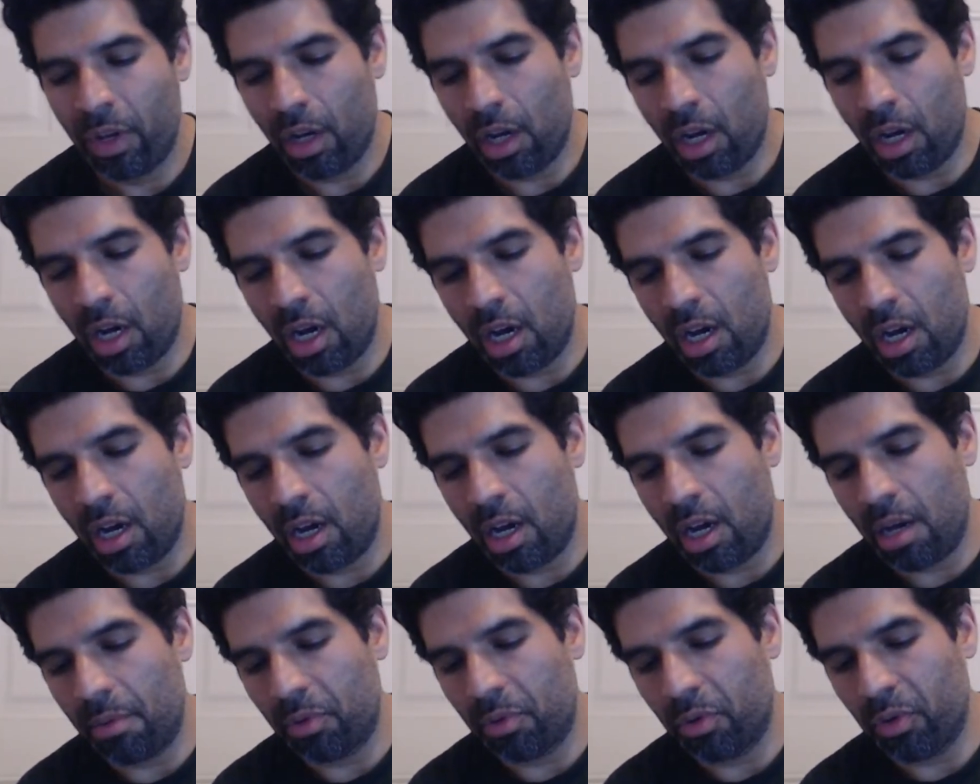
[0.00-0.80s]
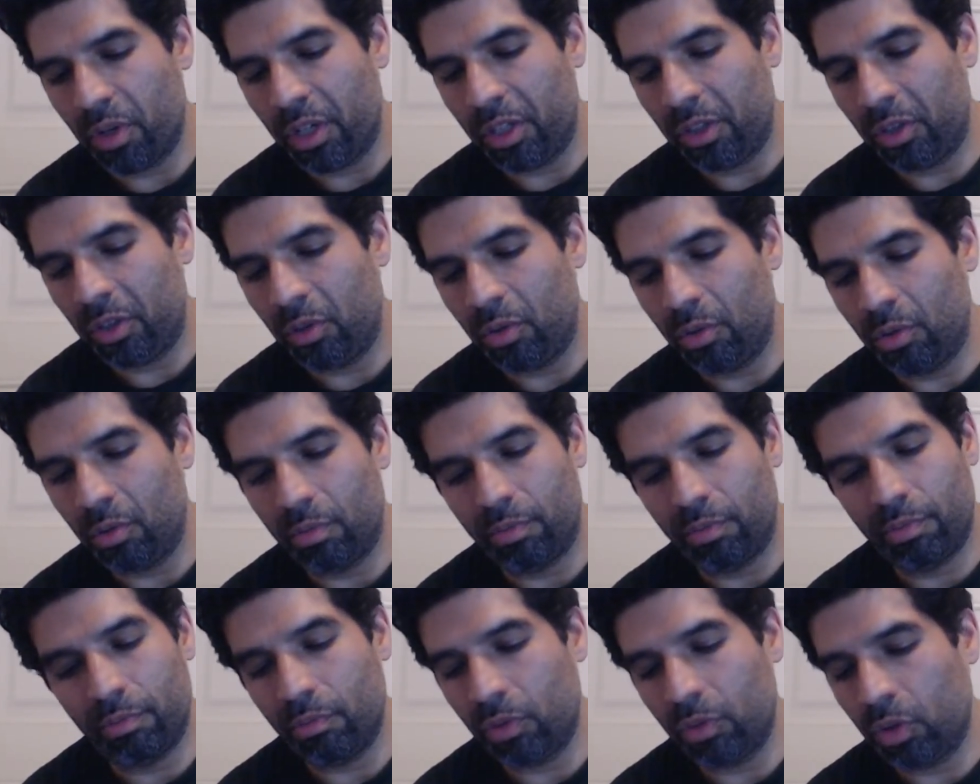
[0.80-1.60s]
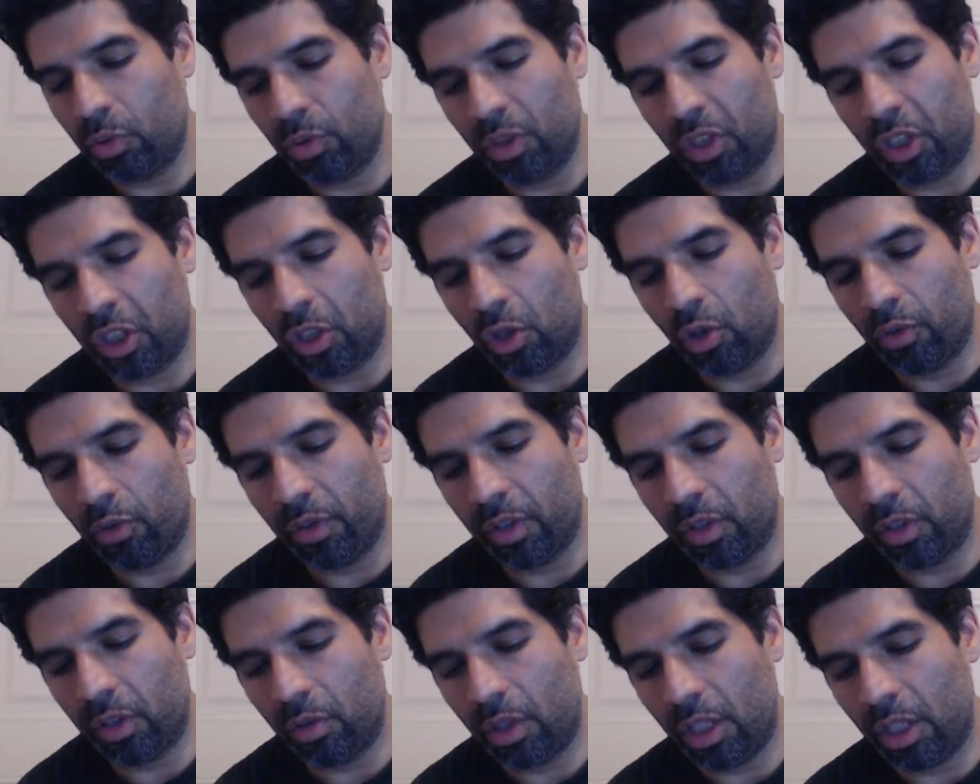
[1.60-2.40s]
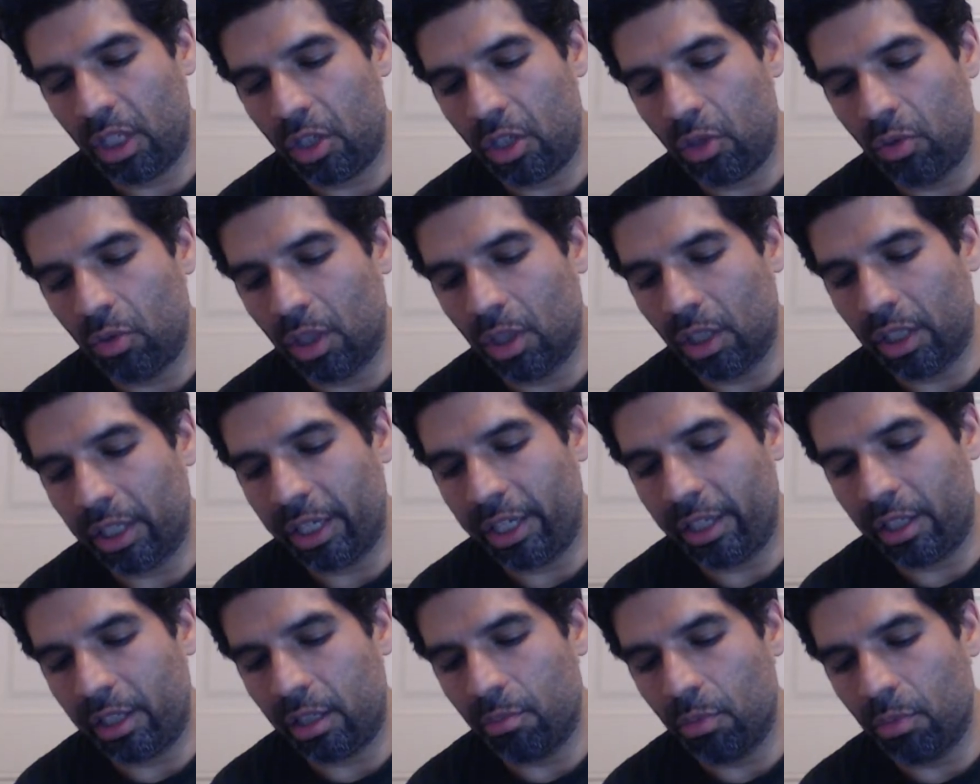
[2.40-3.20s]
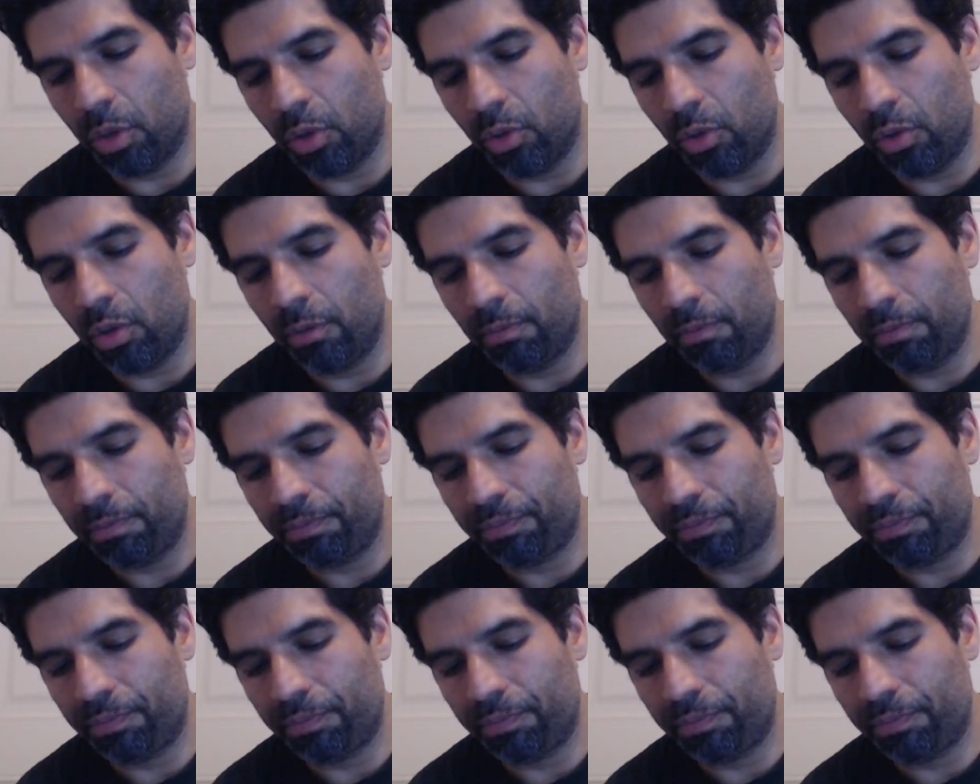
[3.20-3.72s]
I'm going to switch it over to the ukulele mode,